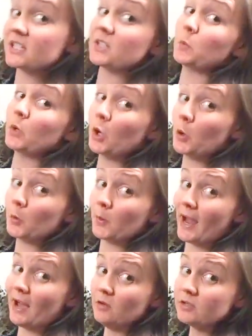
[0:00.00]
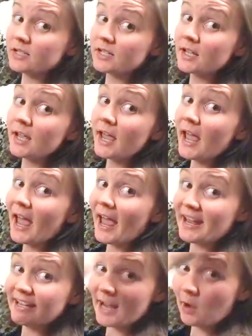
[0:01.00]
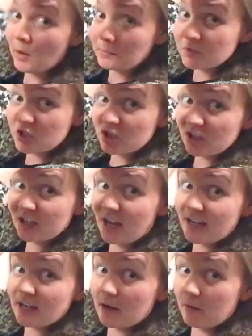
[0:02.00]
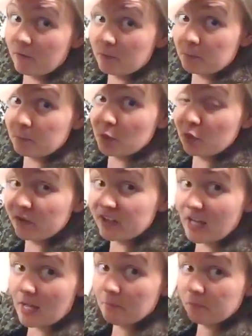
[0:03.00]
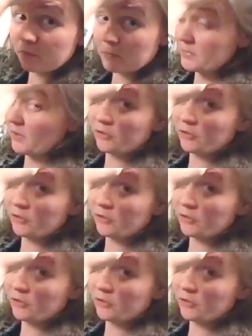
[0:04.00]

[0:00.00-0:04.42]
as it would go around. And now I'm just going to kind of poof it up from the